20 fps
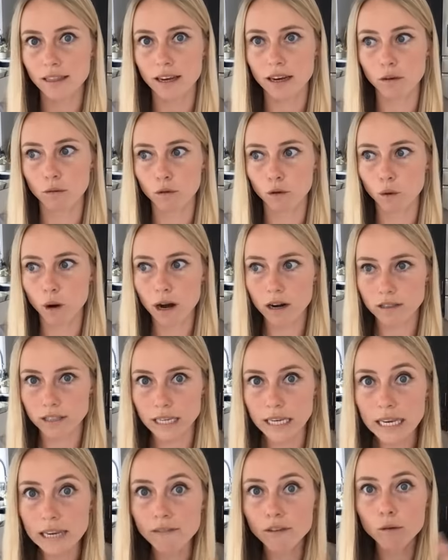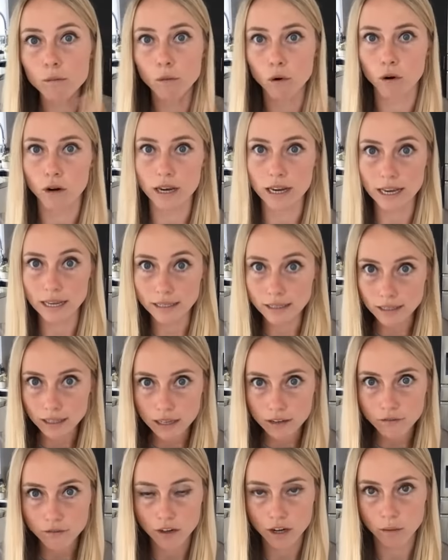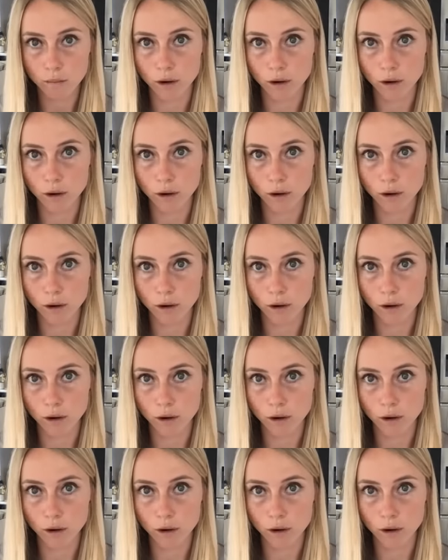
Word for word: then it requires even more insulin for your